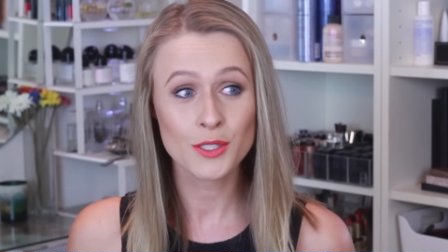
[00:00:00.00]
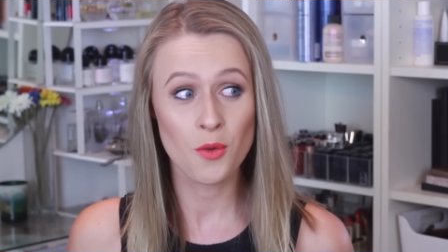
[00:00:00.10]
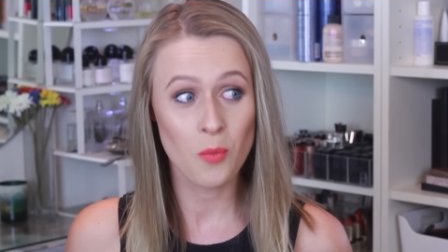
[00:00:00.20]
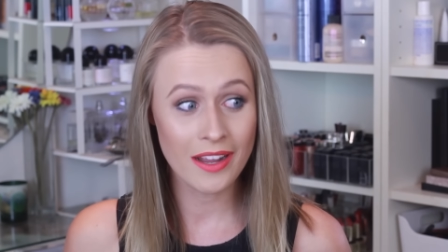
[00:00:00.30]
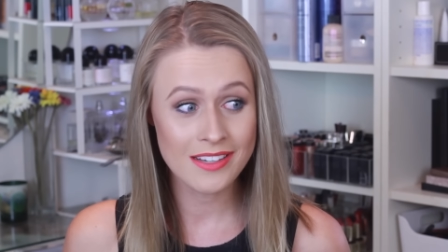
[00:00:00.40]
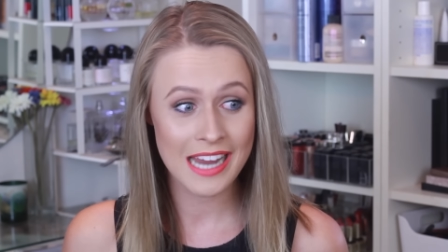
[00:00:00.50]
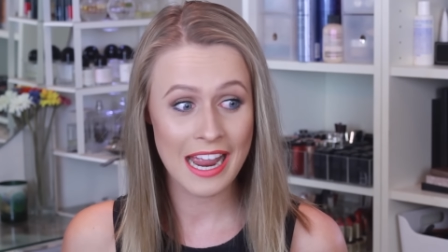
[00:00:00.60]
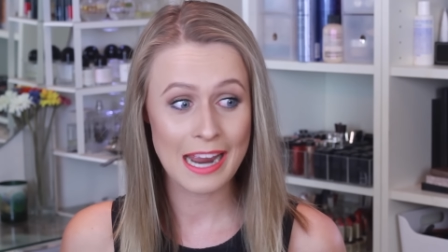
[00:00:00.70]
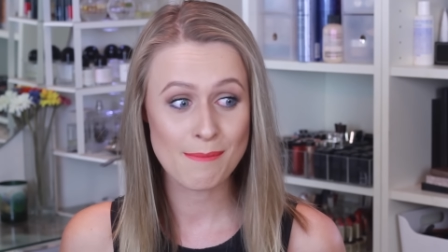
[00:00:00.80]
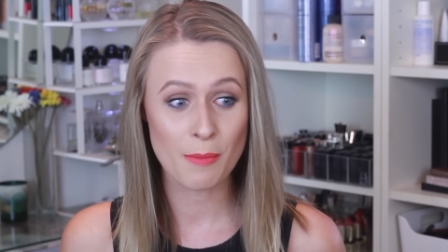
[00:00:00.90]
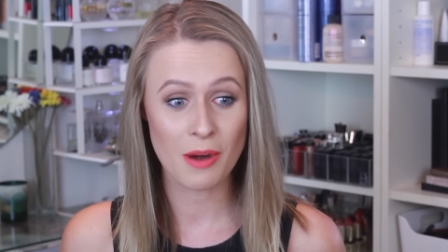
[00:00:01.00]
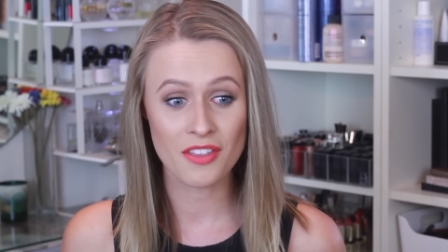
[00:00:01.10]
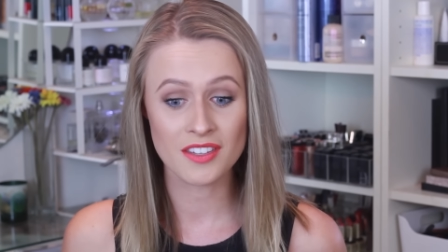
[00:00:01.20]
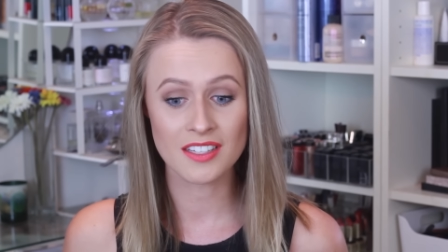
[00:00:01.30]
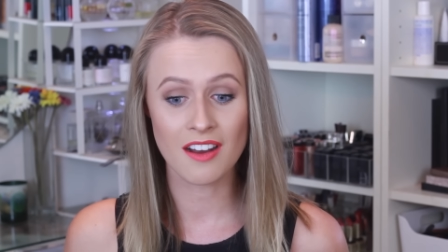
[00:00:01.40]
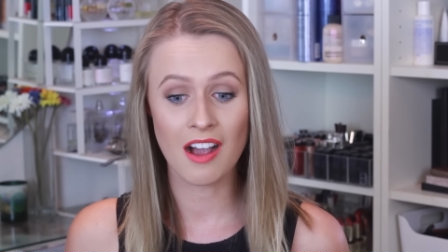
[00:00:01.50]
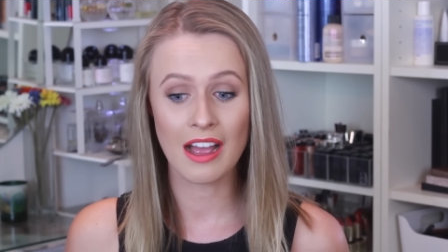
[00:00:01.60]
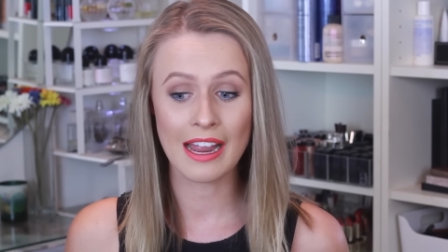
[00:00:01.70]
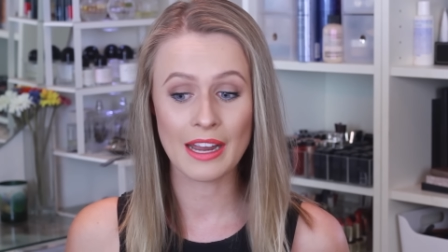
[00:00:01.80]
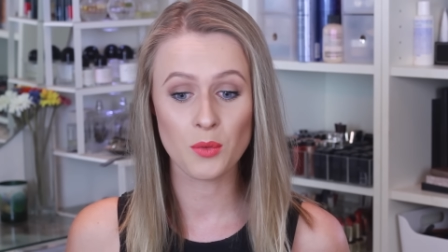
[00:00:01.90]
So one day, my brothers and
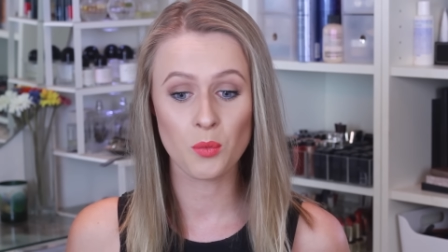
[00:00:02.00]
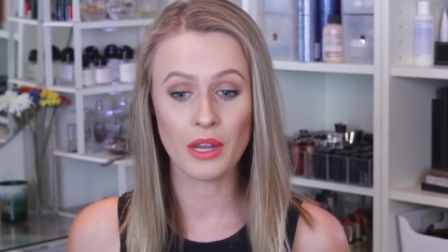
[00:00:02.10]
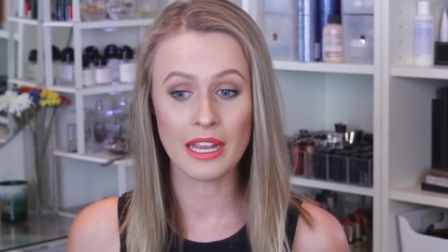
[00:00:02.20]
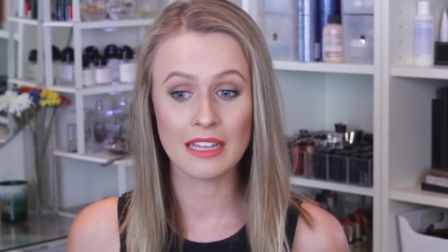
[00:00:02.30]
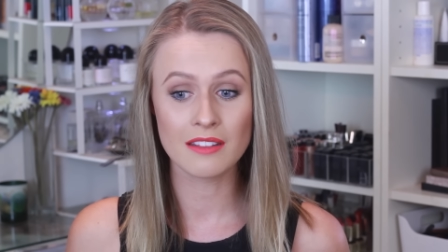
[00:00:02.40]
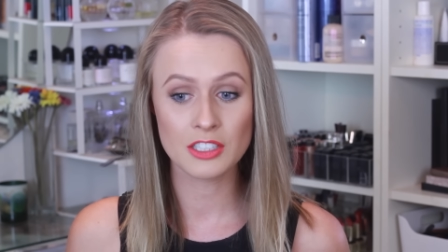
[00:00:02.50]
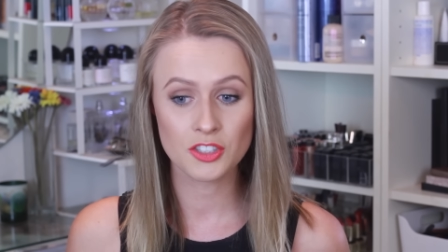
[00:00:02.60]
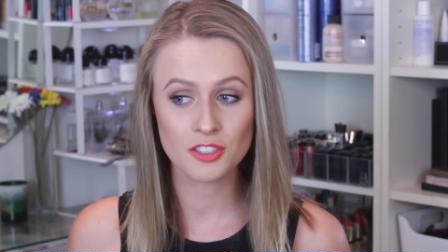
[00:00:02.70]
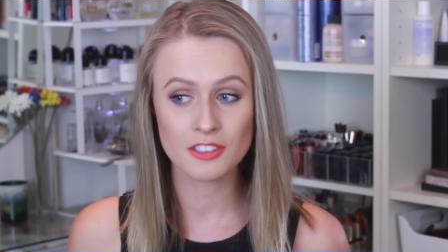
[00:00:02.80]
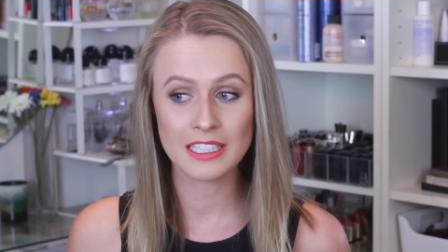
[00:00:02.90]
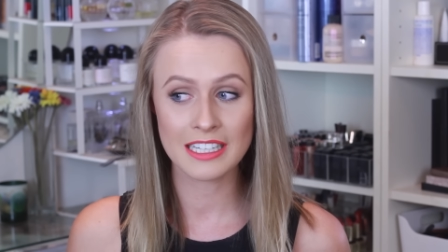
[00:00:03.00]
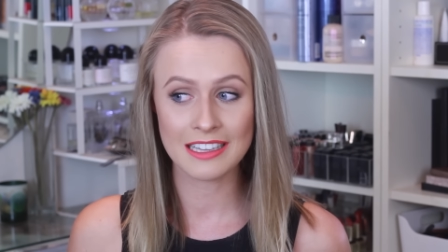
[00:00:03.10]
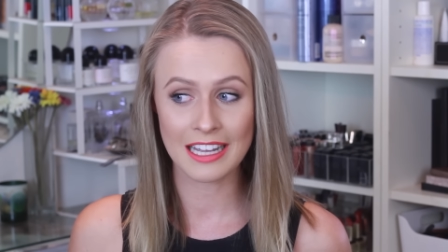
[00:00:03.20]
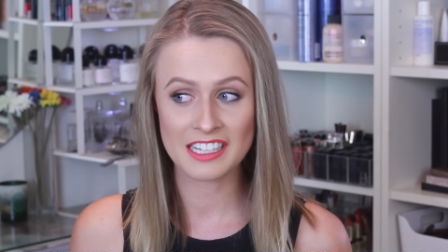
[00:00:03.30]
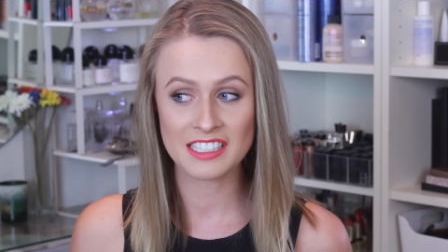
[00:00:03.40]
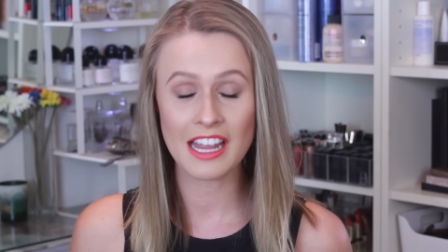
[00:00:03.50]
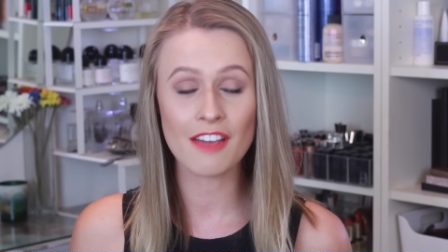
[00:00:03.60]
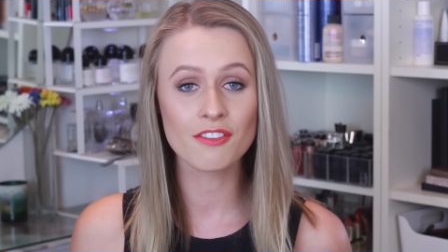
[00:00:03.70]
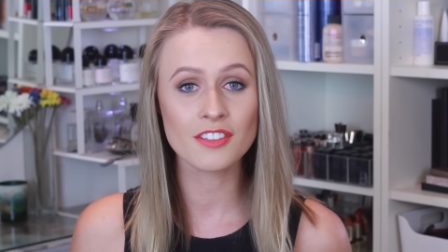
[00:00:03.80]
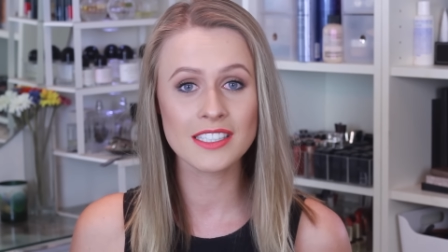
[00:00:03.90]
I, we literally collected
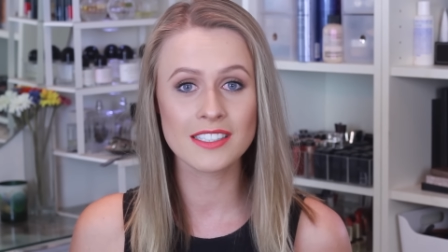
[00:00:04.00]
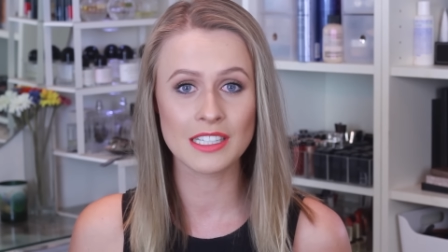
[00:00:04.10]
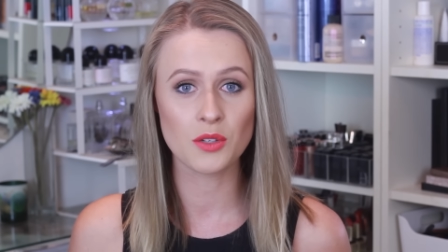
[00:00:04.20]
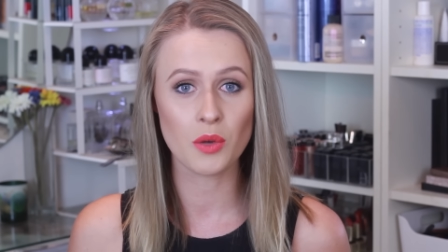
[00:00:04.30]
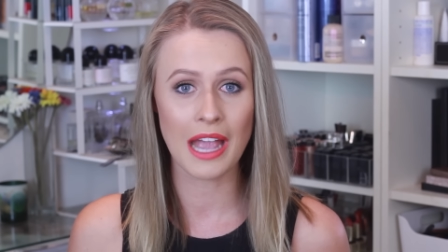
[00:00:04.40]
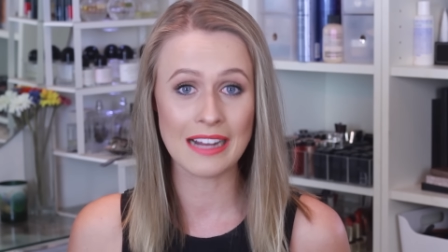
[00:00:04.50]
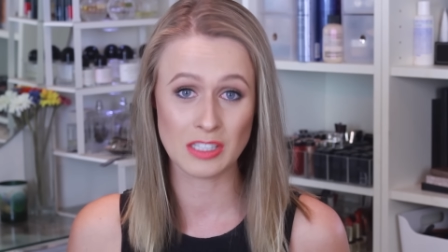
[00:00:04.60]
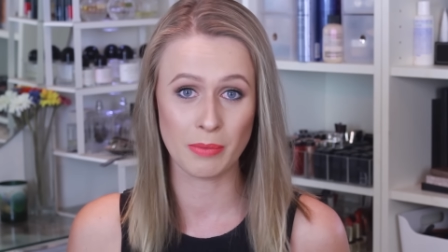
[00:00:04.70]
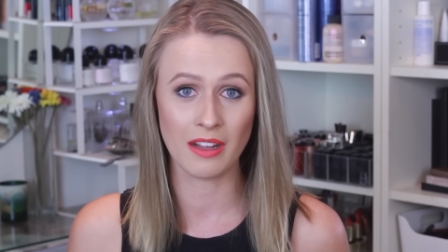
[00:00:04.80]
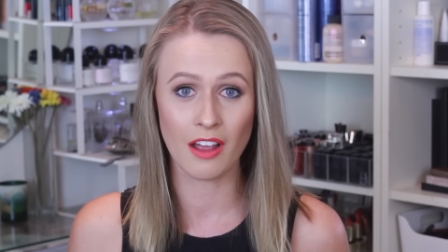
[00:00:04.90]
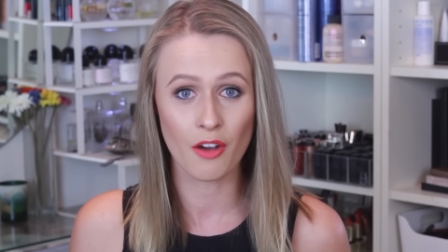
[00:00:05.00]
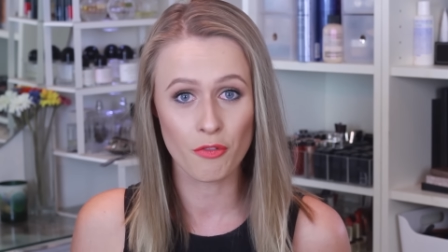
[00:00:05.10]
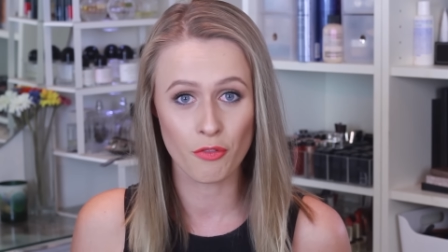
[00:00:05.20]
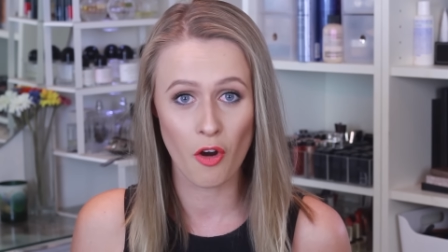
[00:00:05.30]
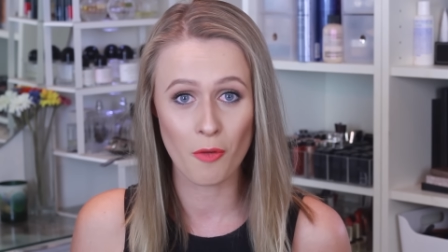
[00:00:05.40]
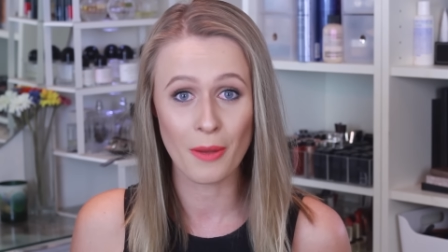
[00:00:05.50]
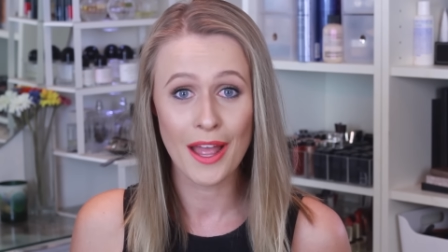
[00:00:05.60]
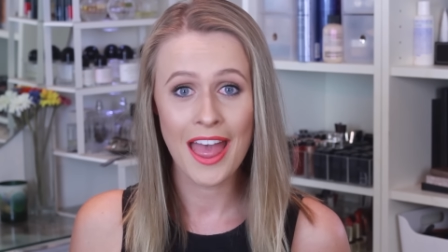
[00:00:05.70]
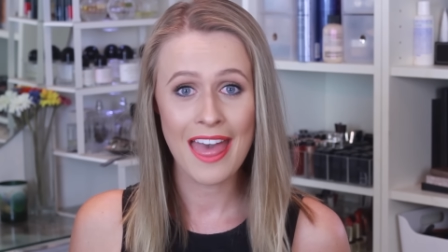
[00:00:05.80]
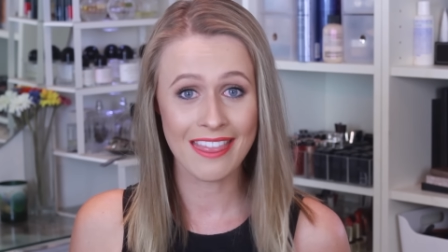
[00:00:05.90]
every single caterpillar from
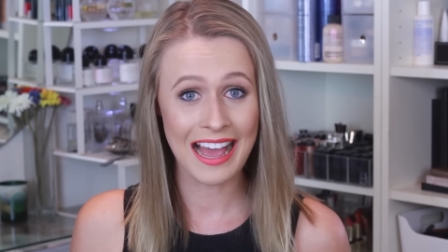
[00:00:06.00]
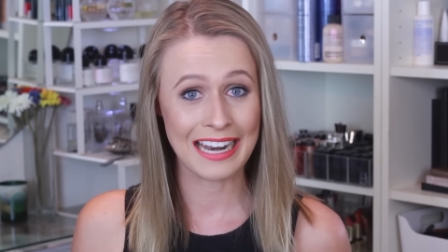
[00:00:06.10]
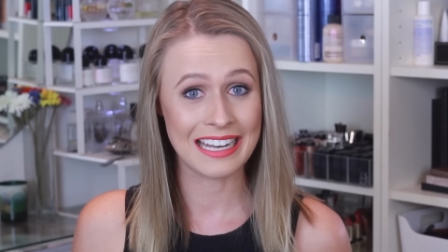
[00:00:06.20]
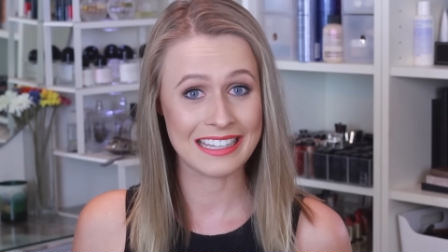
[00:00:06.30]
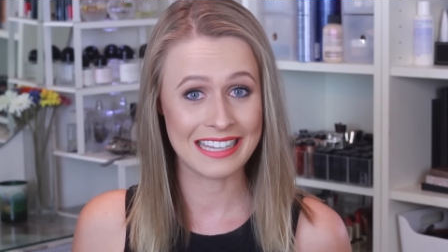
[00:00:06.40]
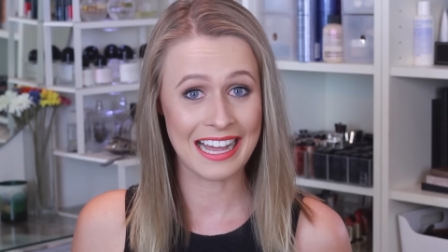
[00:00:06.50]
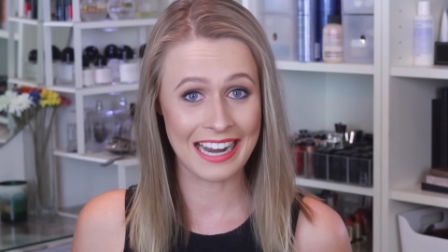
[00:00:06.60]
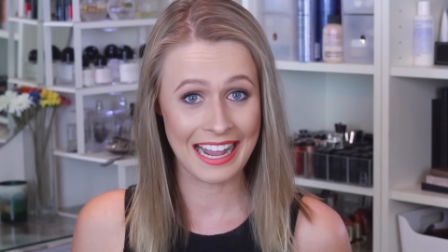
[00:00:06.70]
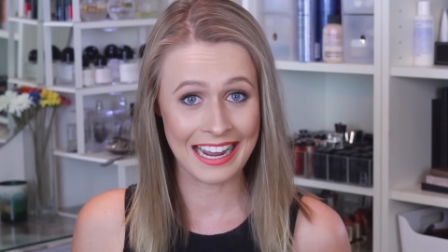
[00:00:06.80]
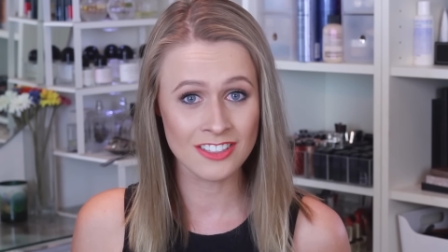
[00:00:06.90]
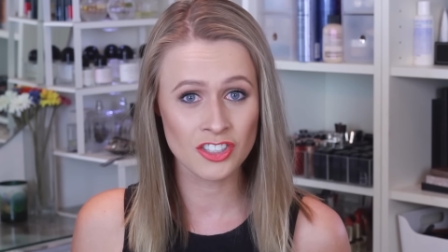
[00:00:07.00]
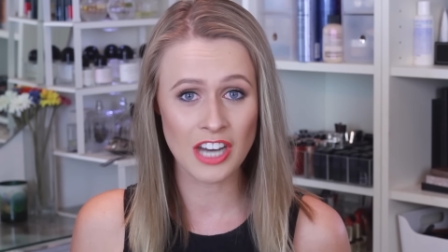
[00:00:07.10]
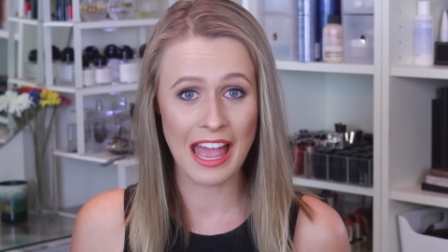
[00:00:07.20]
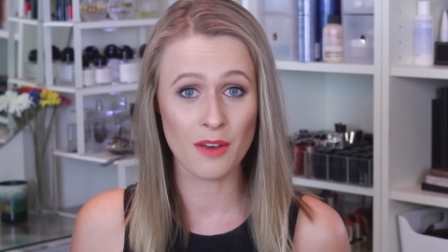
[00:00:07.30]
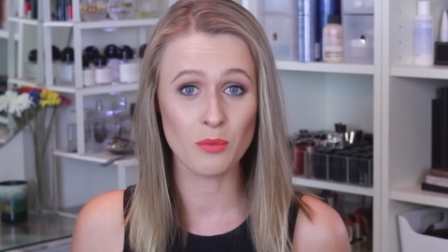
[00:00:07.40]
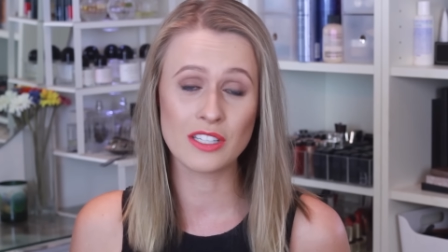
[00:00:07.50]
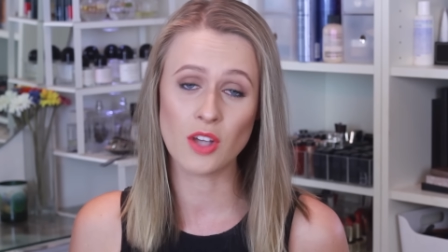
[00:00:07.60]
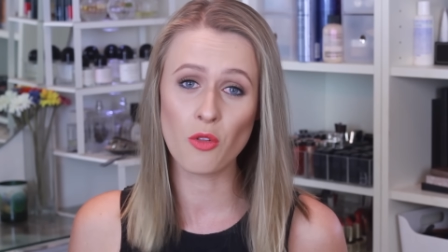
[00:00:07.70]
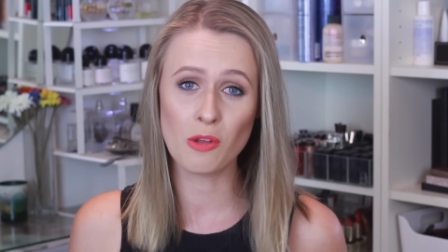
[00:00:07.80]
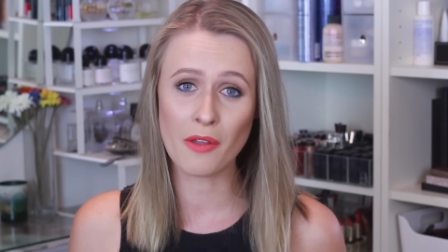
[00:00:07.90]
that hedge, and we
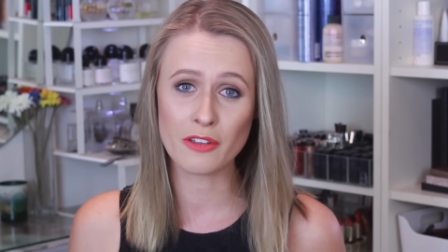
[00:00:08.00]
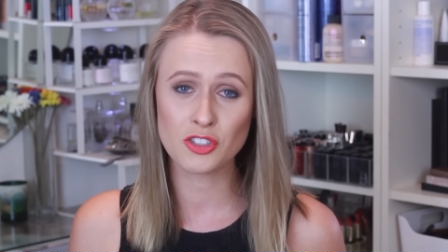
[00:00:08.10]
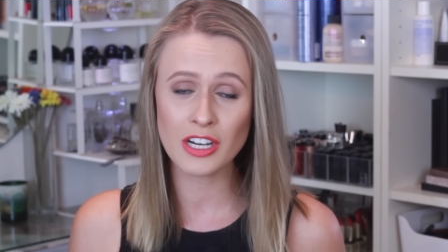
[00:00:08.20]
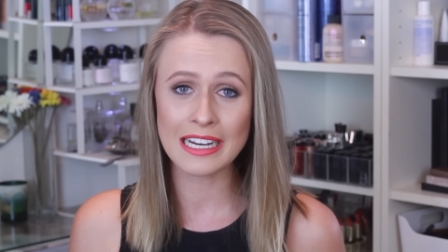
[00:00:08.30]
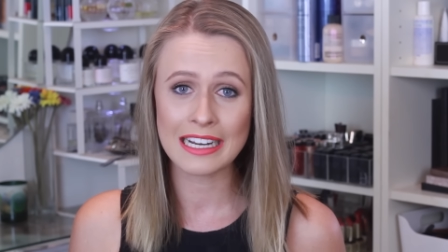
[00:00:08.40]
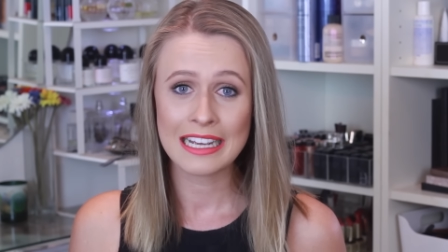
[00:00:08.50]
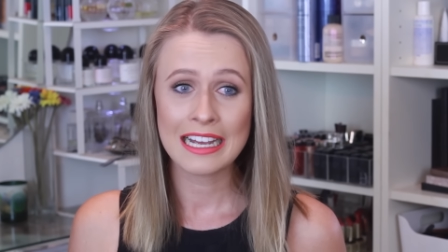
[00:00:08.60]
sold them on the street.